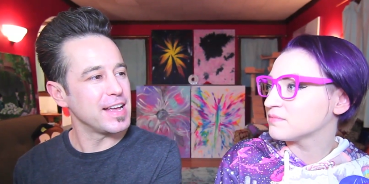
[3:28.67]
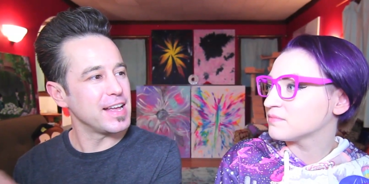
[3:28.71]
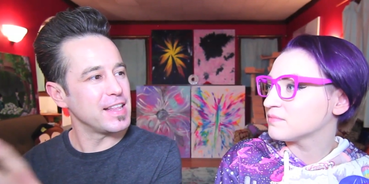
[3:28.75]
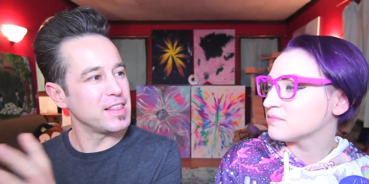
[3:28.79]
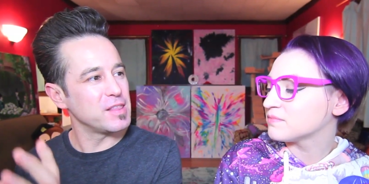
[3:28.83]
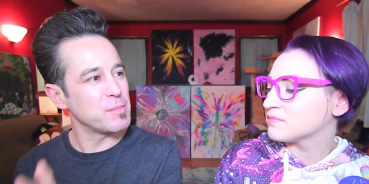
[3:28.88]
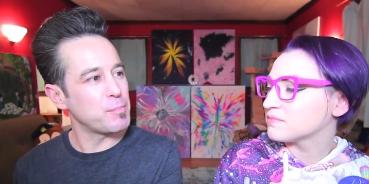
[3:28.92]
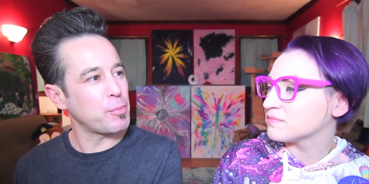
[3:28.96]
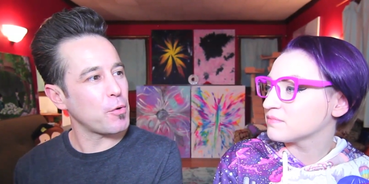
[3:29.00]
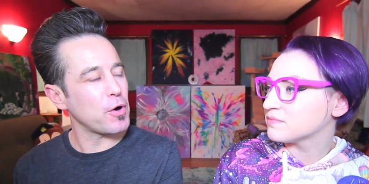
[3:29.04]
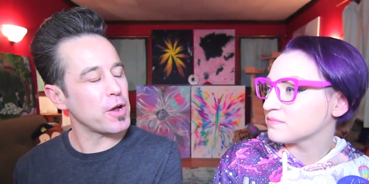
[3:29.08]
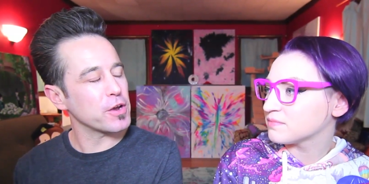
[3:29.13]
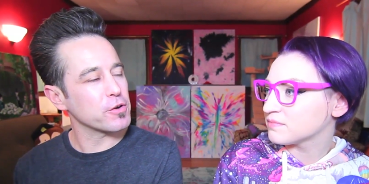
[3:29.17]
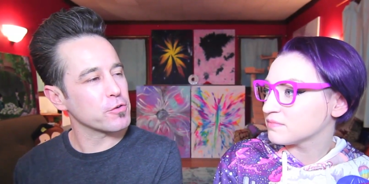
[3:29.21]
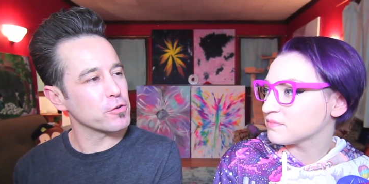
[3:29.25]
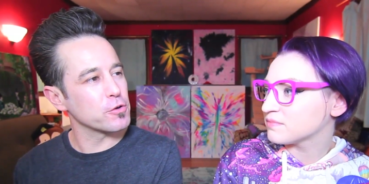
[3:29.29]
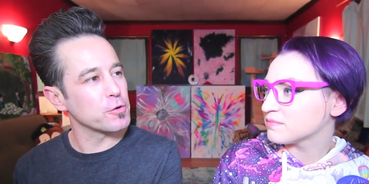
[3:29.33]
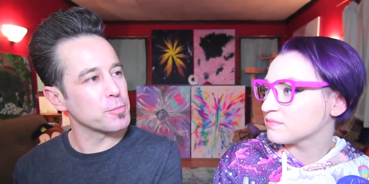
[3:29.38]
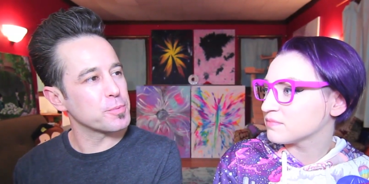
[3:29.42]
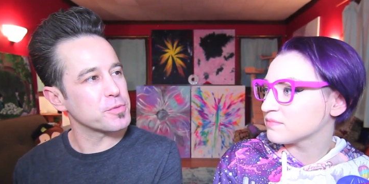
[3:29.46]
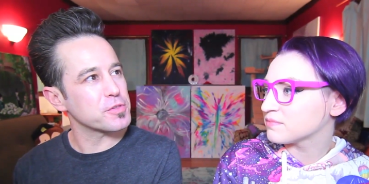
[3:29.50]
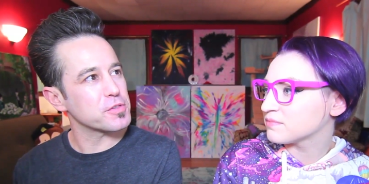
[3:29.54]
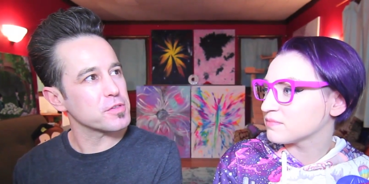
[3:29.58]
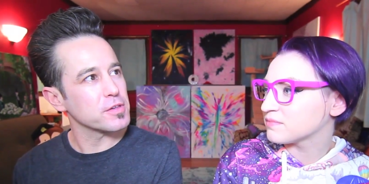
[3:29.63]
Speaker 1: and the boy
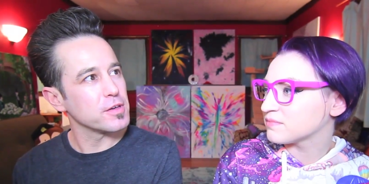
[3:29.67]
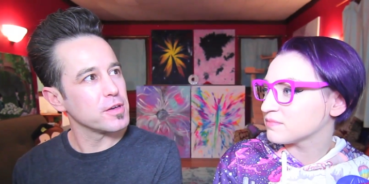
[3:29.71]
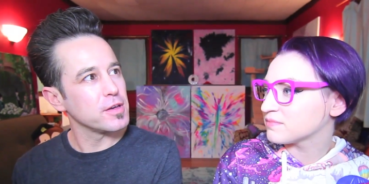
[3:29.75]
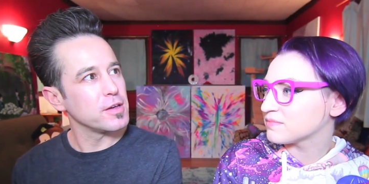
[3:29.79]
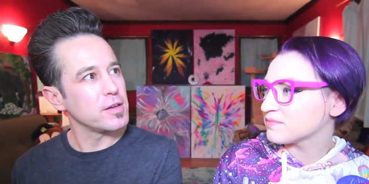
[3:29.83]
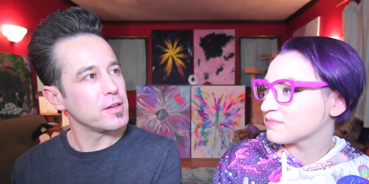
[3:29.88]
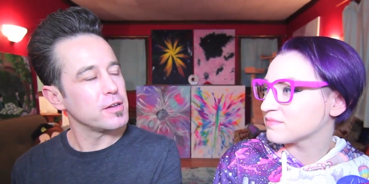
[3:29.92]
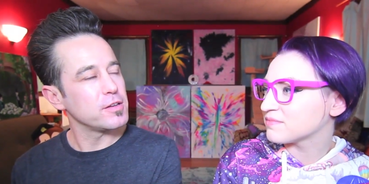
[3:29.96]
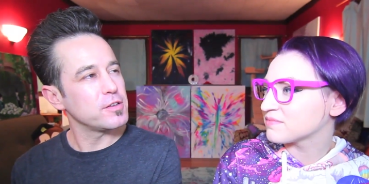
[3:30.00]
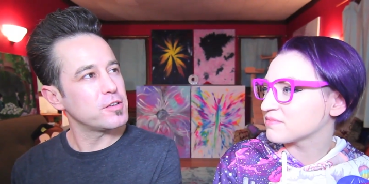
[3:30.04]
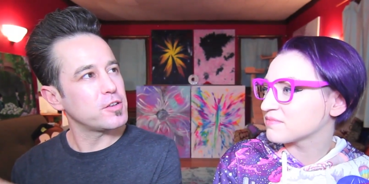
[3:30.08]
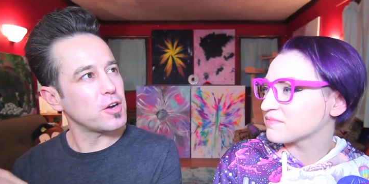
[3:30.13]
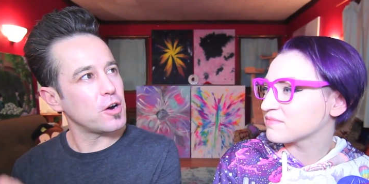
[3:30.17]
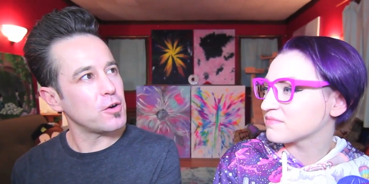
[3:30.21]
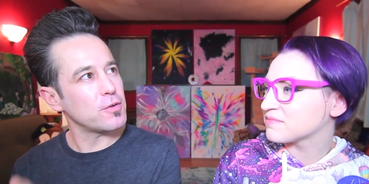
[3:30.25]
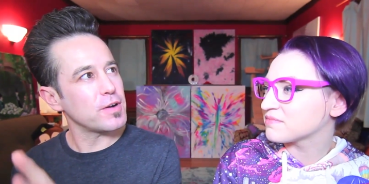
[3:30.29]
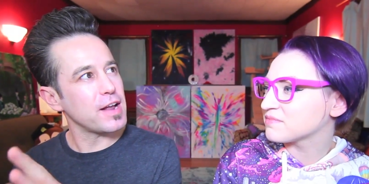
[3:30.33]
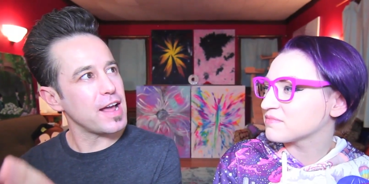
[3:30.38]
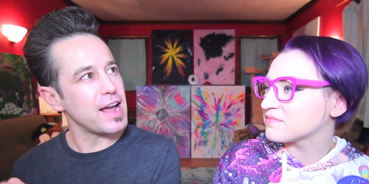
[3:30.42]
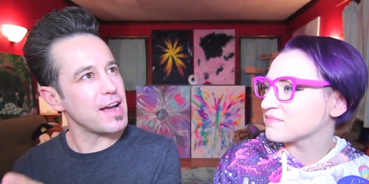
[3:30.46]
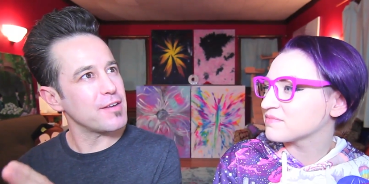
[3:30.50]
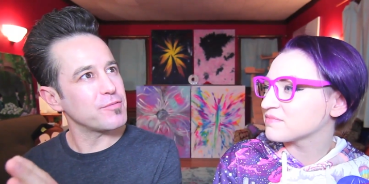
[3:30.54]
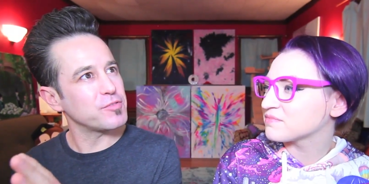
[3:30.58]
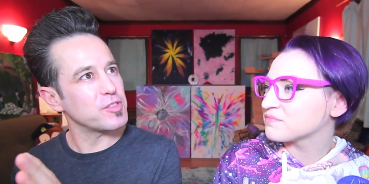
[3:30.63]
groups
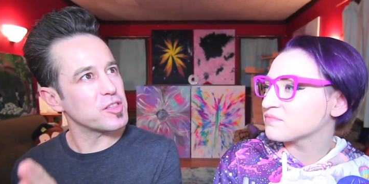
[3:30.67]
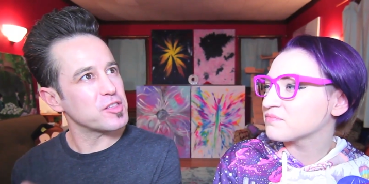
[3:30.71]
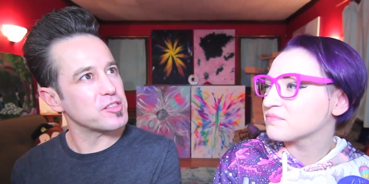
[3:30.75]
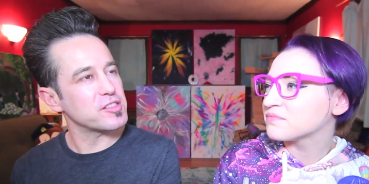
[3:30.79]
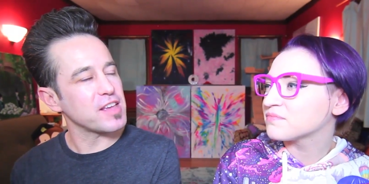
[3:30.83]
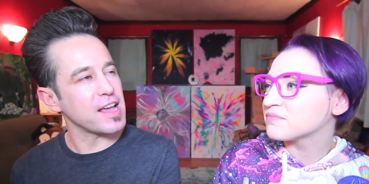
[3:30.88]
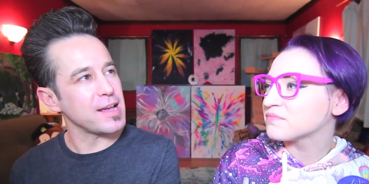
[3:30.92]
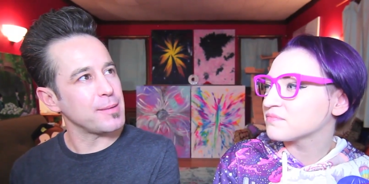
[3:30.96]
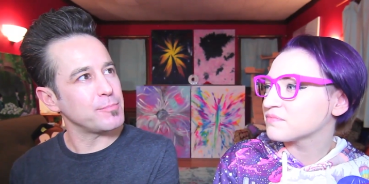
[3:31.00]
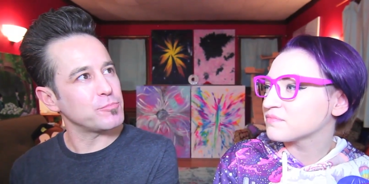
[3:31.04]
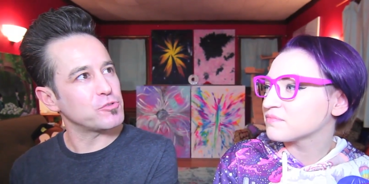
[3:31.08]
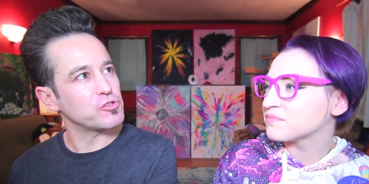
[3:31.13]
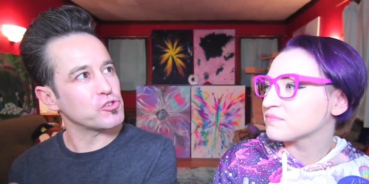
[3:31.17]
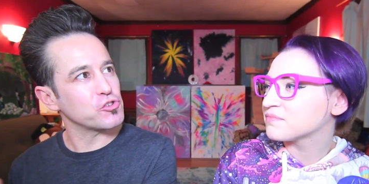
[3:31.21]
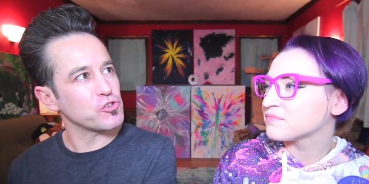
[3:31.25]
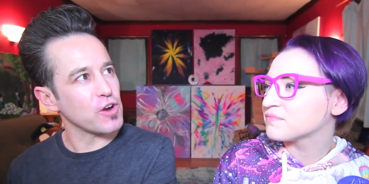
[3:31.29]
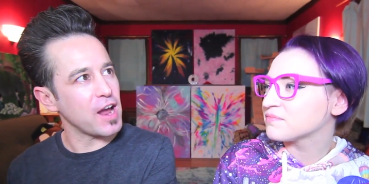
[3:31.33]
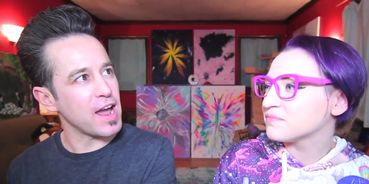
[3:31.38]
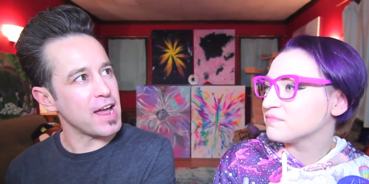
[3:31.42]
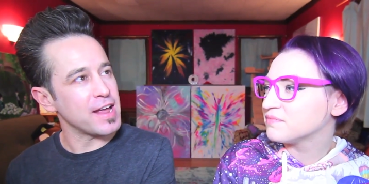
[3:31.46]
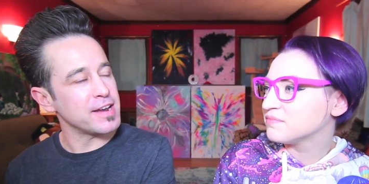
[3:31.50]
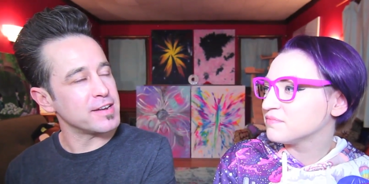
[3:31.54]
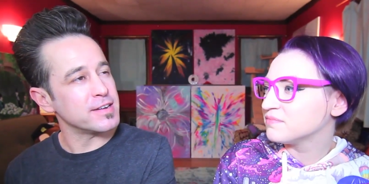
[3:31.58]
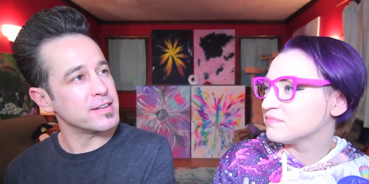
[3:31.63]
don't have the same
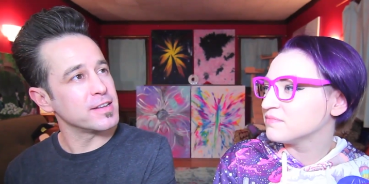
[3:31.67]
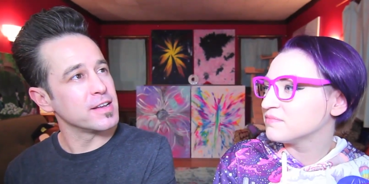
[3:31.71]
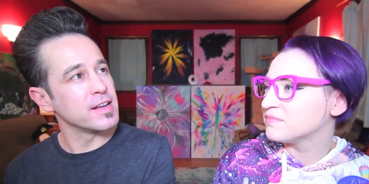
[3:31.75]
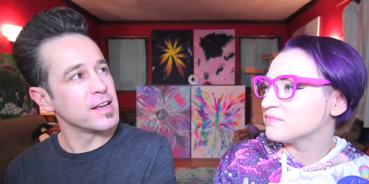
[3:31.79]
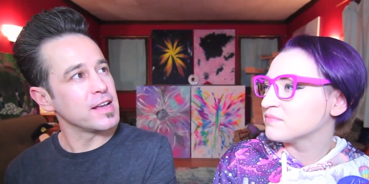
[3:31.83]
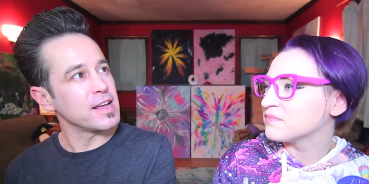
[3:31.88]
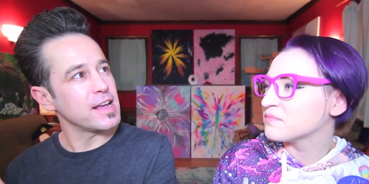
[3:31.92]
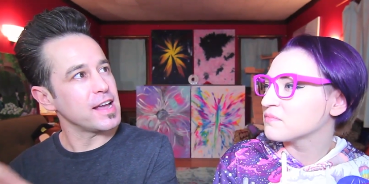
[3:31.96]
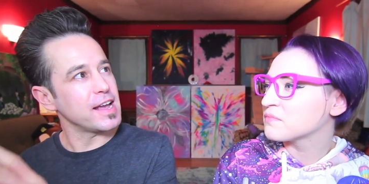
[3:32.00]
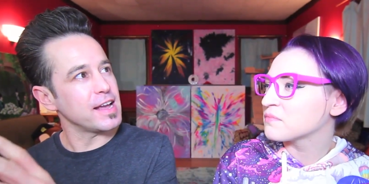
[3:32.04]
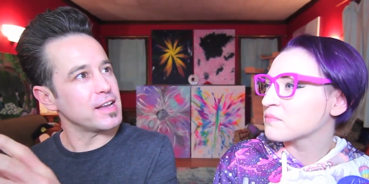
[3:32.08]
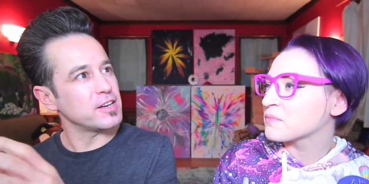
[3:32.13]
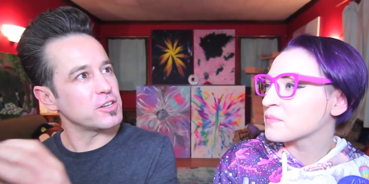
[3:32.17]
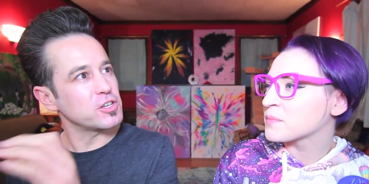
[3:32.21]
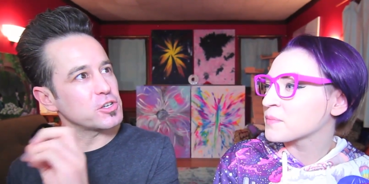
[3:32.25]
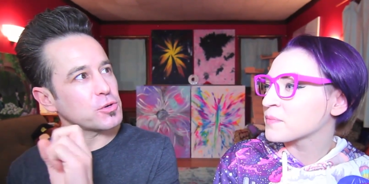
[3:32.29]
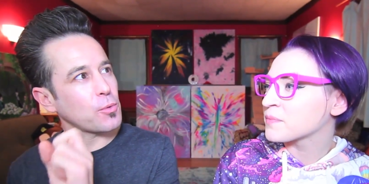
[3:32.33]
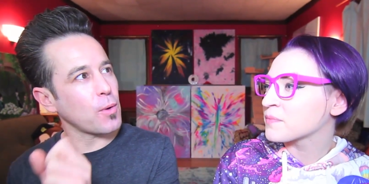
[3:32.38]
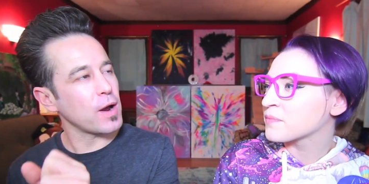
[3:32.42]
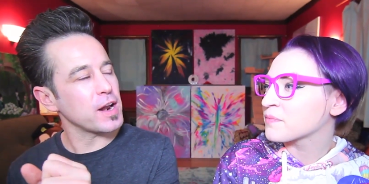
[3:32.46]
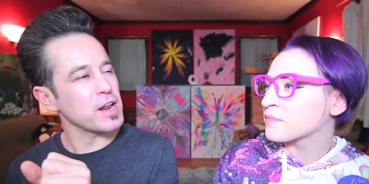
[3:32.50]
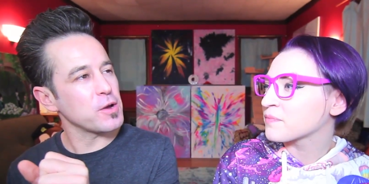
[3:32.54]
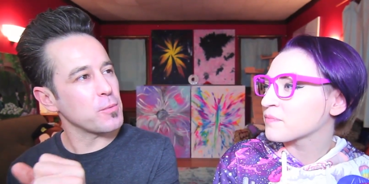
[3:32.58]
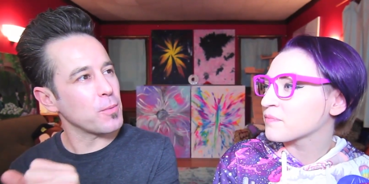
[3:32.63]
trend. And
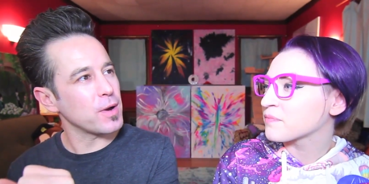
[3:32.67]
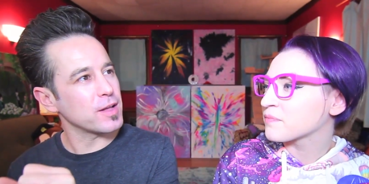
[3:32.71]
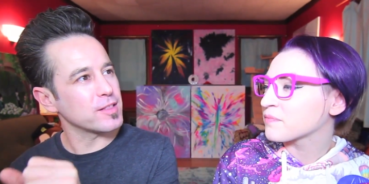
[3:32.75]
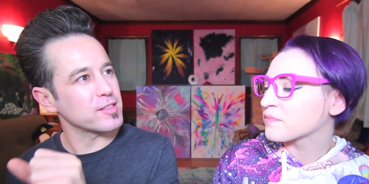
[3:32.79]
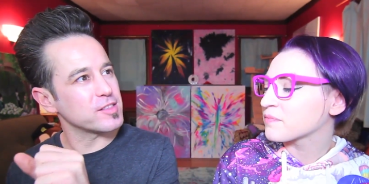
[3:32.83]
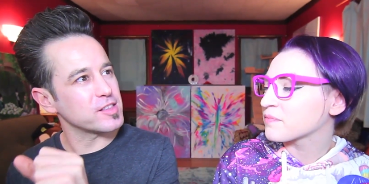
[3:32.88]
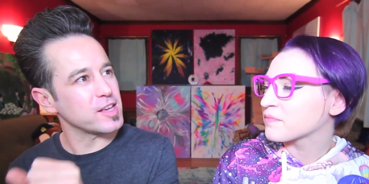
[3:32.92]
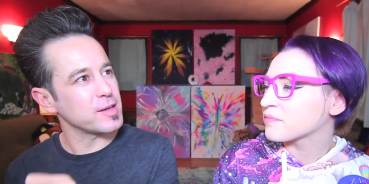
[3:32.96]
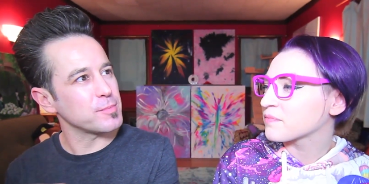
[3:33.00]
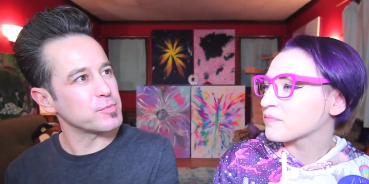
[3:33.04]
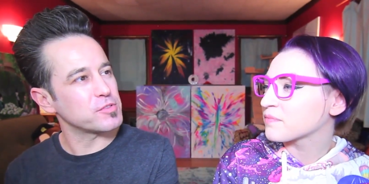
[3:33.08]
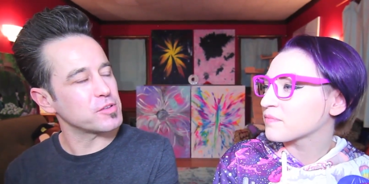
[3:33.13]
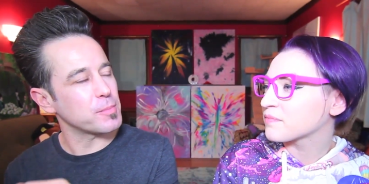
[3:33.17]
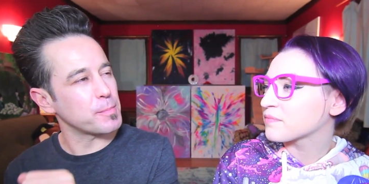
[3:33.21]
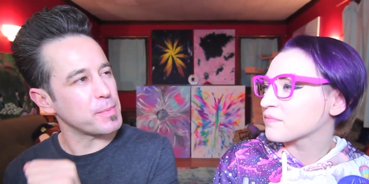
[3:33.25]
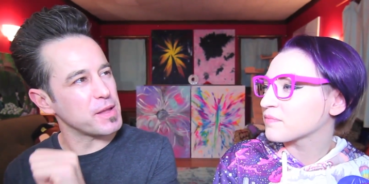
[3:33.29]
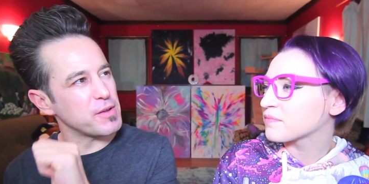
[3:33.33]
2NE1 seems to